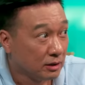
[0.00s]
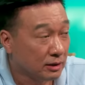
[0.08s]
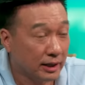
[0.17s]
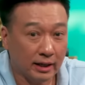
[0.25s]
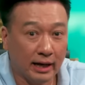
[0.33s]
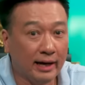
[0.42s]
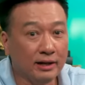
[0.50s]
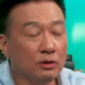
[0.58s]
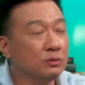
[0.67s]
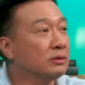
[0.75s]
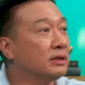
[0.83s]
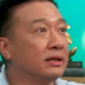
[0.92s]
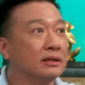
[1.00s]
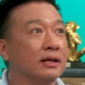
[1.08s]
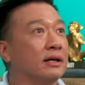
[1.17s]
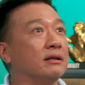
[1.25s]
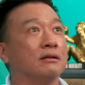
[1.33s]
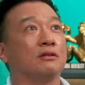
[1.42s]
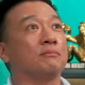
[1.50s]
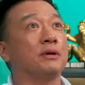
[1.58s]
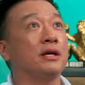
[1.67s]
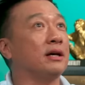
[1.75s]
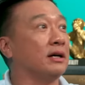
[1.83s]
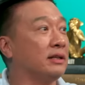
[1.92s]
Like, I don't think that, to
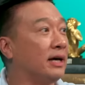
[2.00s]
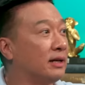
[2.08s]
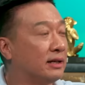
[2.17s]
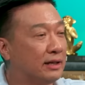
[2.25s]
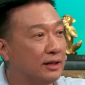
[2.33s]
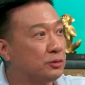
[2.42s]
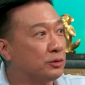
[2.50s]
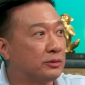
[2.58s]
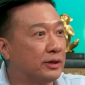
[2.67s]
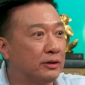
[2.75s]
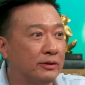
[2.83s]
me, a lot of kids would say,